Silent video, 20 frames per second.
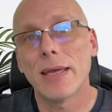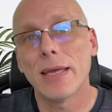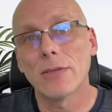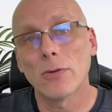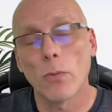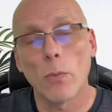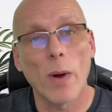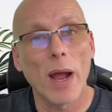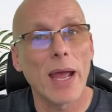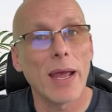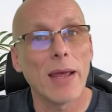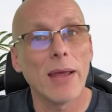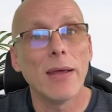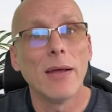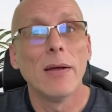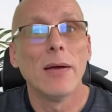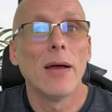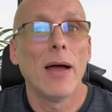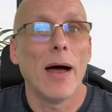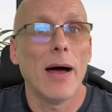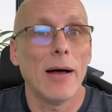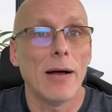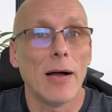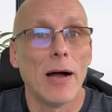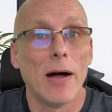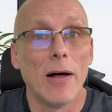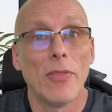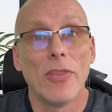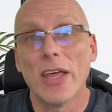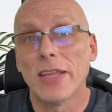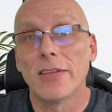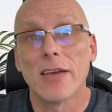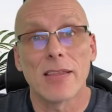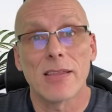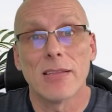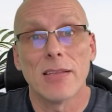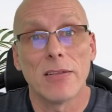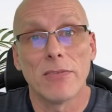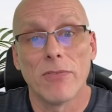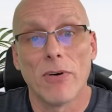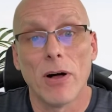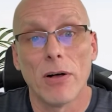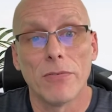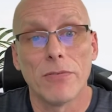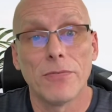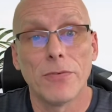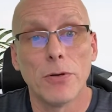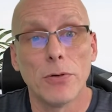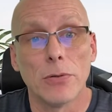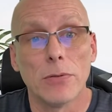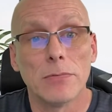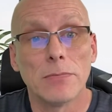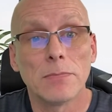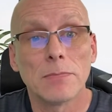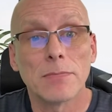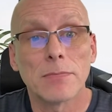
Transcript: in a way that doesn't involve food.